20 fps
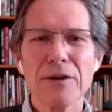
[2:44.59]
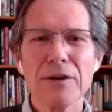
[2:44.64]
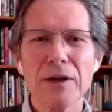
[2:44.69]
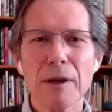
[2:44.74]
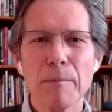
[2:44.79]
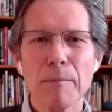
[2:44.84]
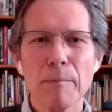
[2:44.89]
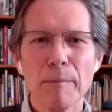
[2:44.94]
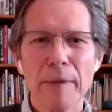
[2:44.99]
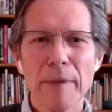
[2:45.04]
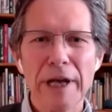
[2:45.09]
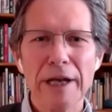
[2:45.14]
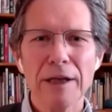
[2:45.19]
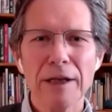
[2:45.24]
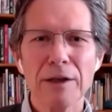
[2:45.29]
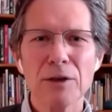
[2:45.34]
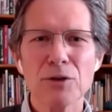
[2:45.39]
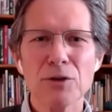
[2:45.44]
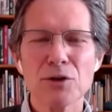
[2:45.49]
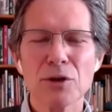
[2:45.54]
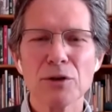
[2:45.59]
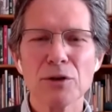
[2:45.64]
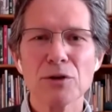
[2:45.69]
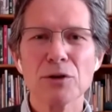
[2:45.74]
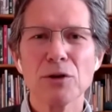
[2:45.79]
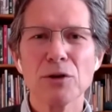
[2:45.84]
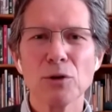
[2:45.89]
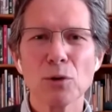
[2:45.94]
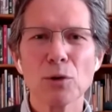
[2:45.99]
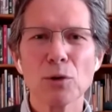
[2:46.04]
that
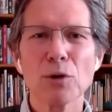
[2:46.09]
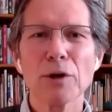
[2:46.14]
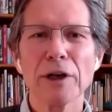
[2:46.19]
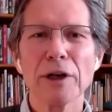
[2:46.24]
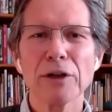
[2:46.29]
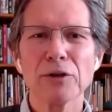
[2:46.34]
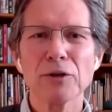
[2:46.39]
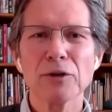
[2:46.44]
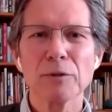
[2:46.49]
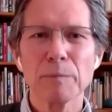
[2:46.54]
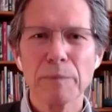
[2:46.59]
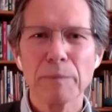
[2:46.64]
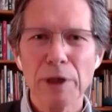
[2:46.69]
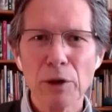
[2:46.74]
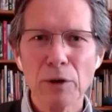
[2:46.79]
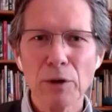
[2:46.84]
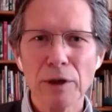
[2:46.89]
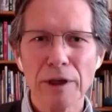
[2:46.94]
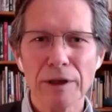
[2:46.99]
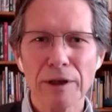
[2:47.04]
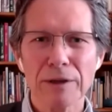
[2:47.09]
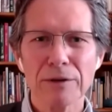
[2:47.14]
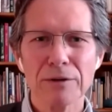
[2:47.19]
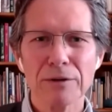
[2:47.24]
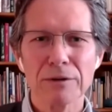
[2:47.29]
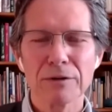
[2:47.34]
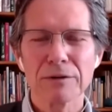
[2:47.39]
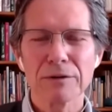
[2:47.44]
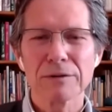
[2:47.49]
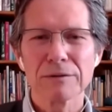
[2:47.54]
manages your
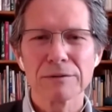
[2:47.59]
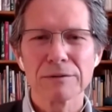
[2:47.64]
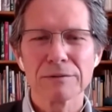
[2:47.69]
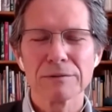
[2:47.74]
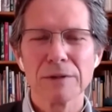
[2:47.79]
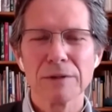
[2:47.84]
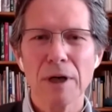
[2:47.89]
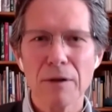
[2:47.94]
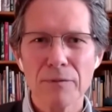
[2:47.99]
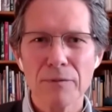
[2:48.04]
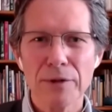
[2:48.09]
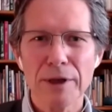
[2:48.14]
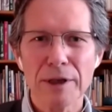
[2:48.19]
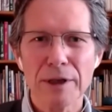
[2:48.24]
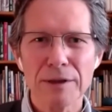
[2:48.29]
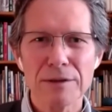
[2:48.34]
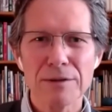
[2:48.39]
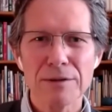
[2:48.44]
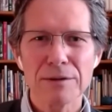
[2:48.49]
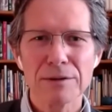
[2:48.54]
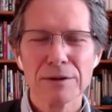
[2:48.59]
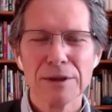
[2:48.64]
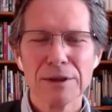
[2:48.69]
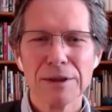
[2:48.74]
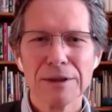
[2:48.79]
experience of this,